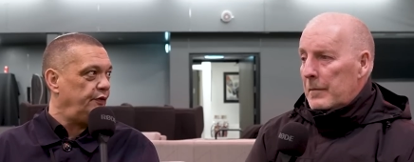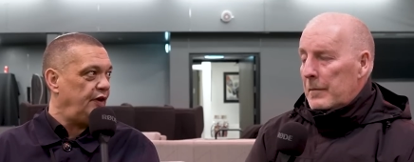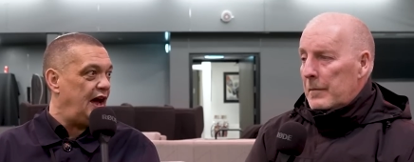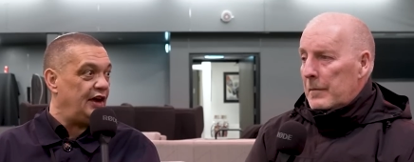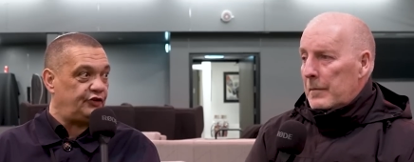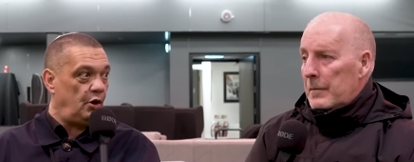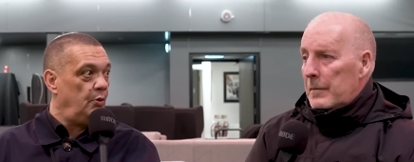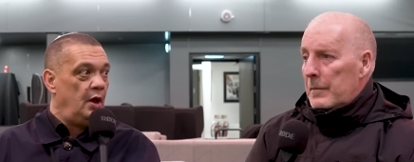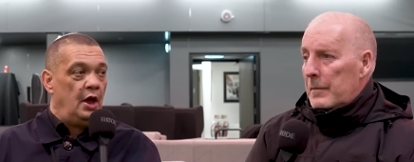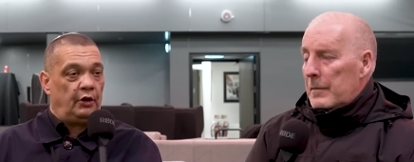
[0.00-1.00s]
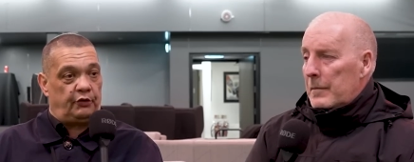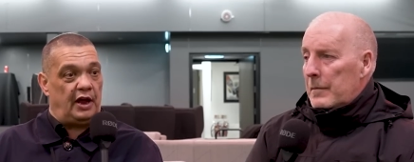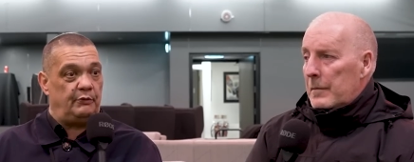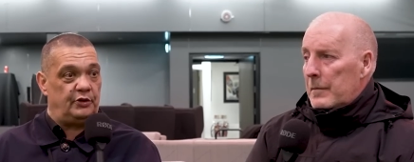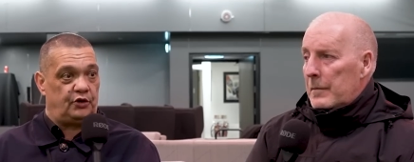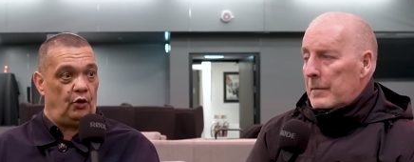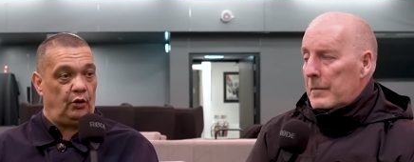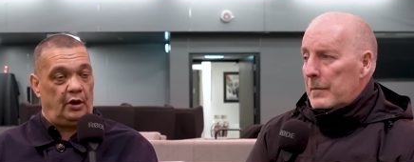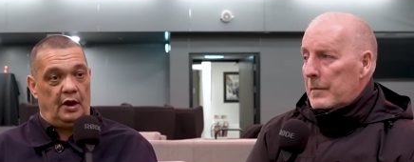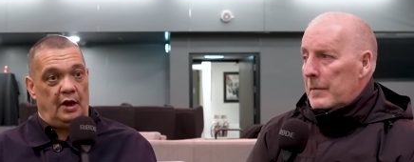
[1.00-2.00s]
Speaker 1: the other night. So great
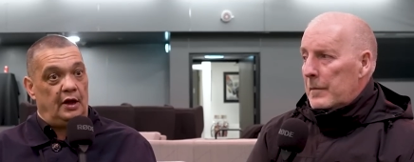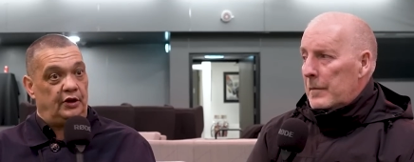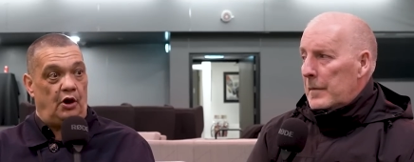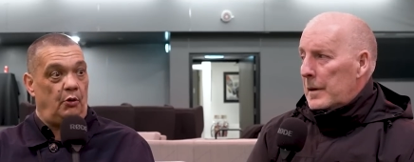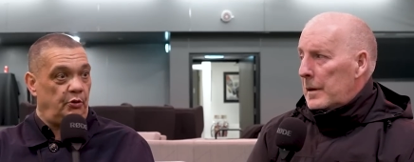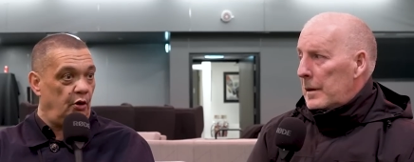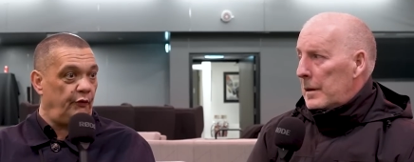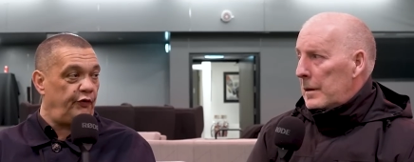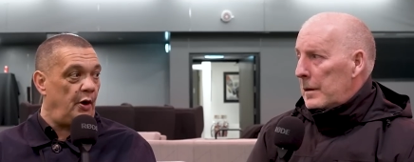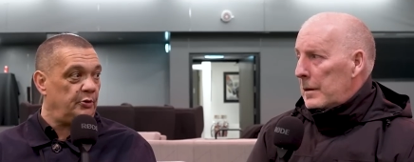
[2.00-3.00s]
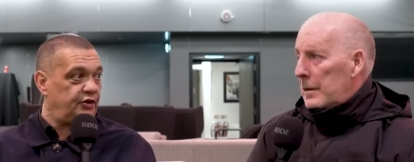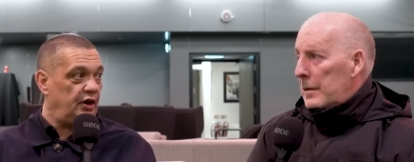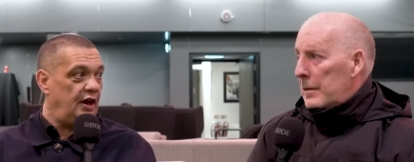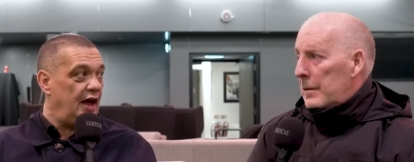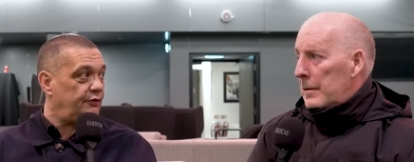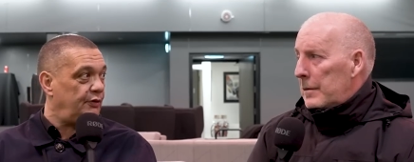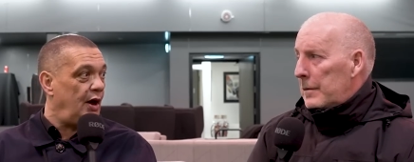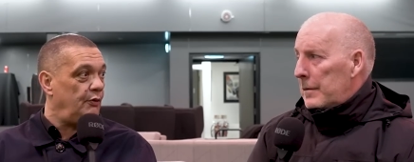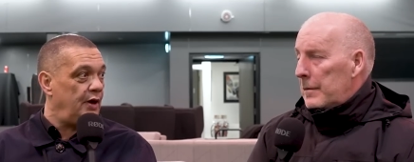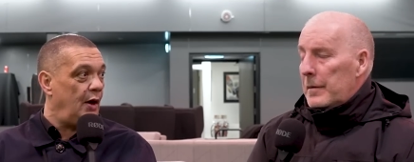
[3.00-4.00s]
result. You know, you look forward to the next
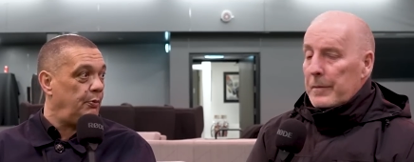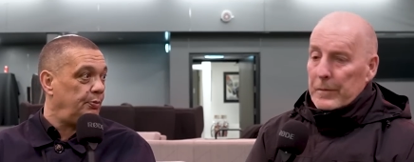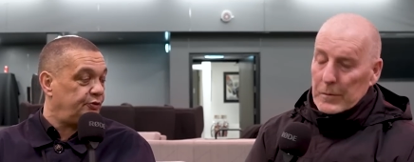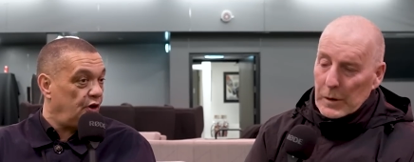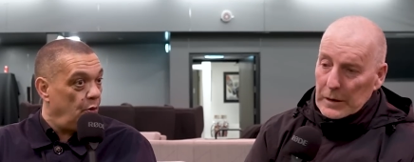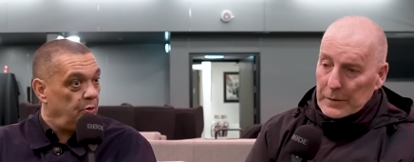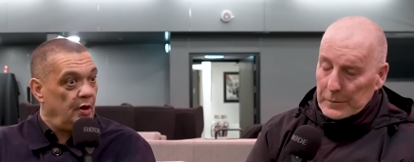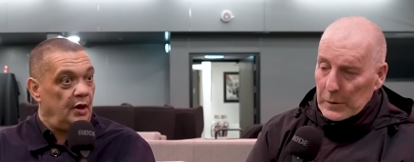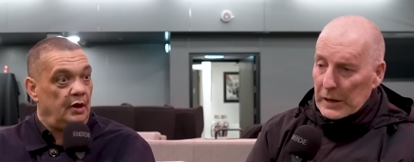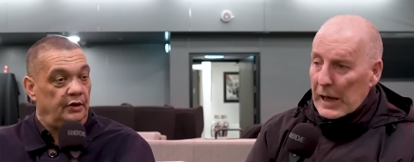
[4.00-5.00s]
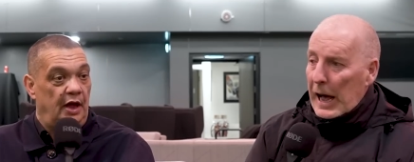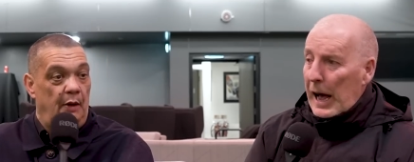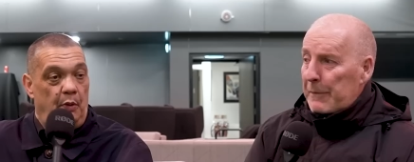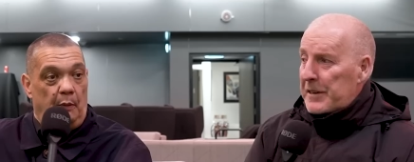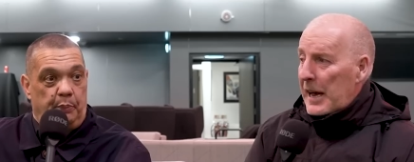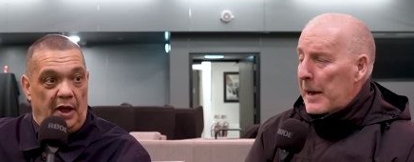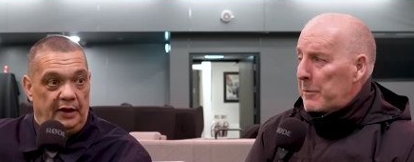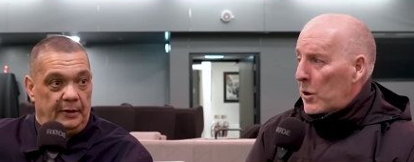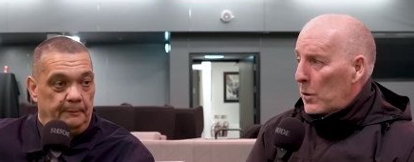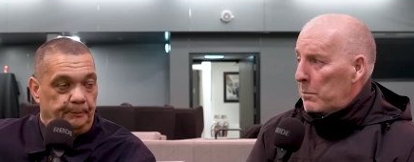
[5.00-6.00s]
round now. So well, well yeah, half well time
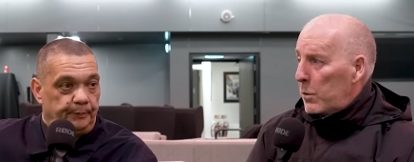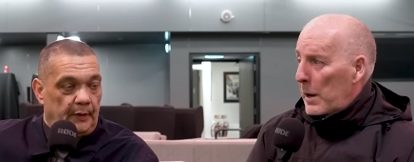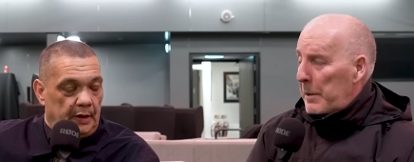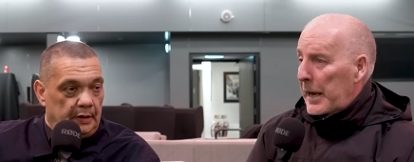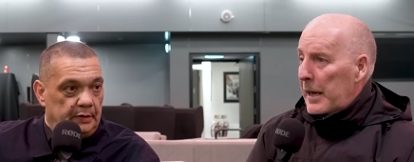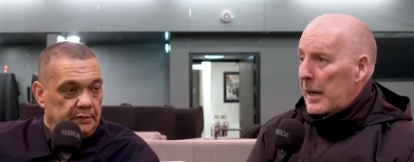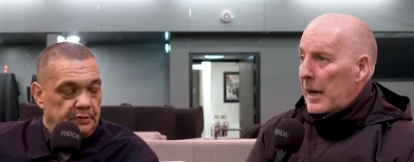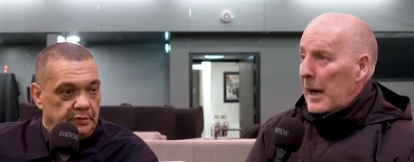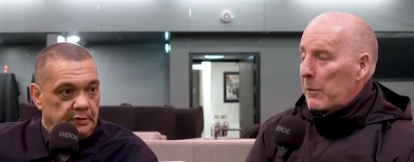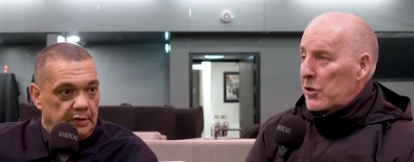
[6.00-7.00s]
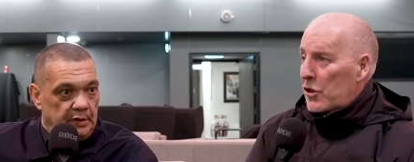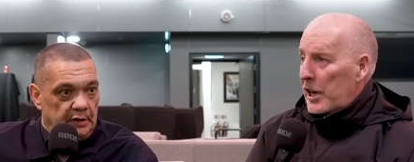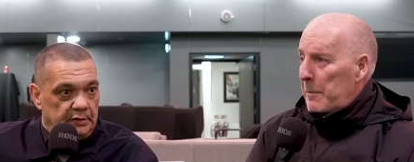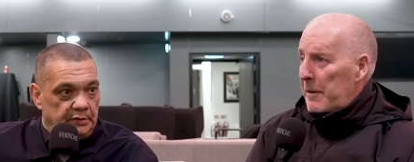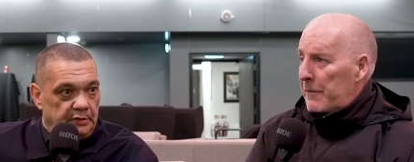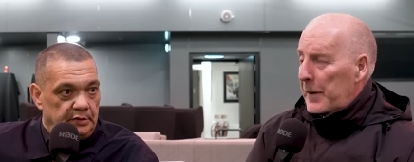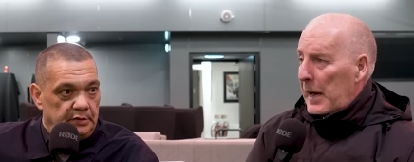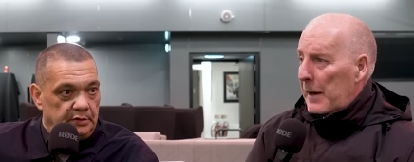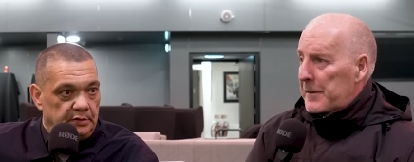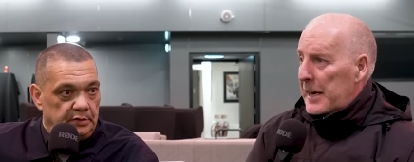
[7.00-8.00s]
played.
Speaker 2: come, Webby. I was screaming for
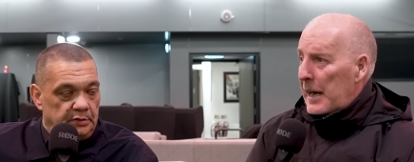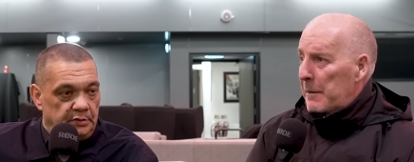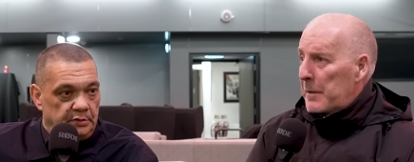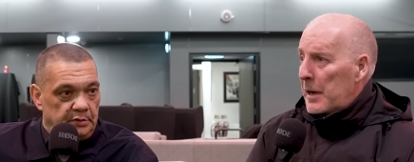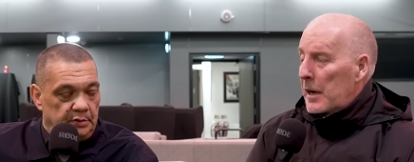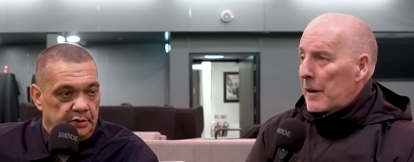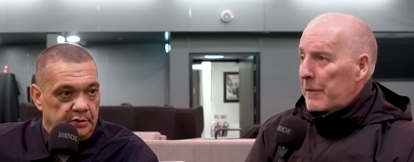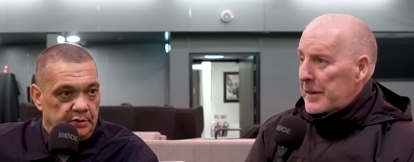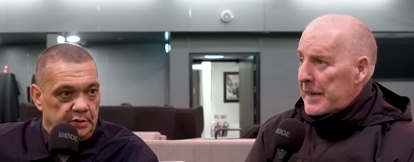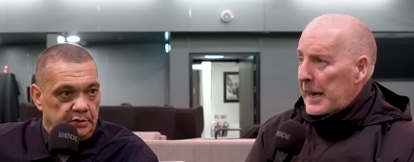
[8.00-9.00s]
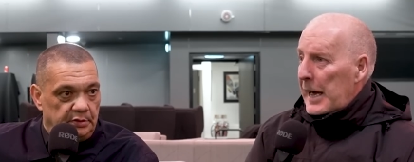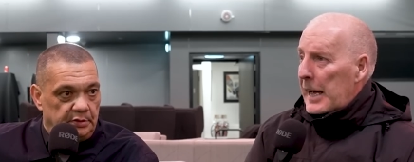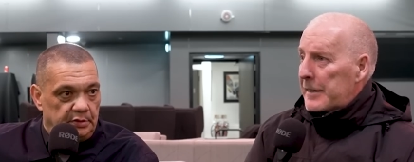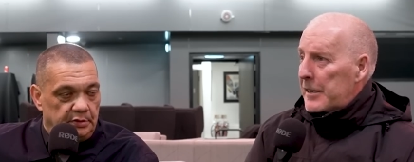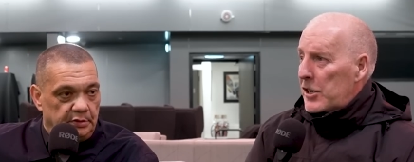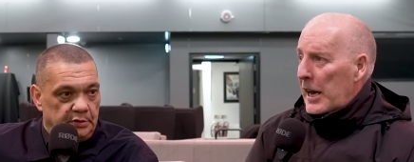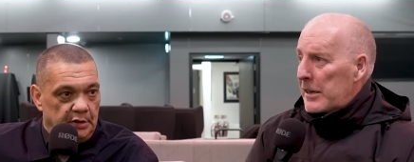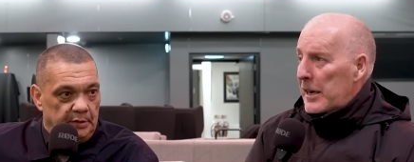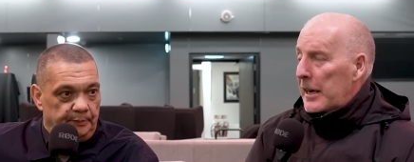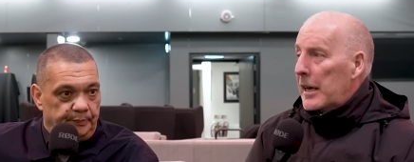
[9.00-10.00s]
half time for Ten Hag to
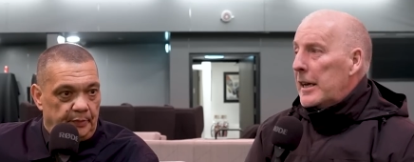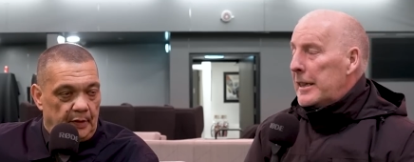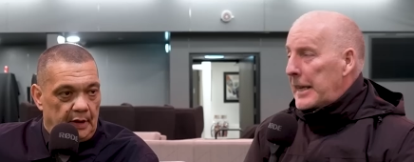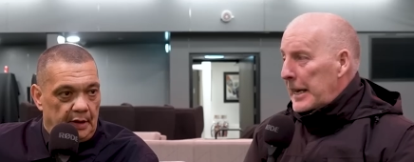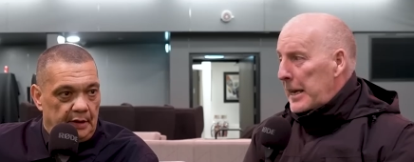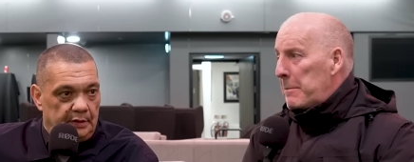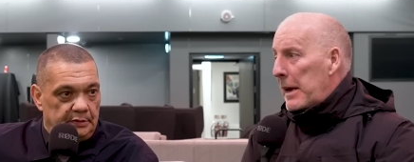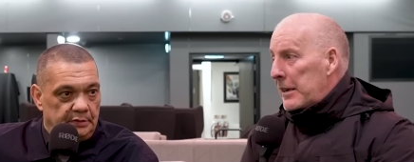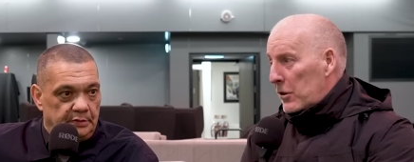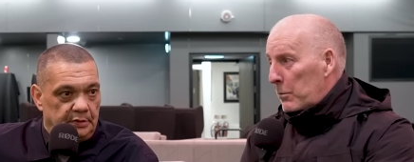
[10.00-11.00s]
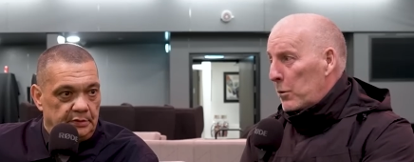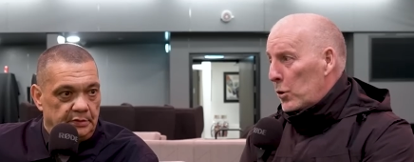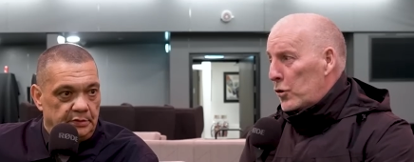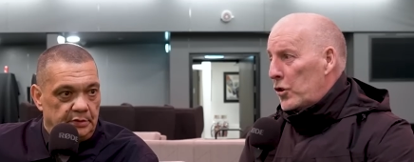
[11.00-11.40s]
change it. Did he make some good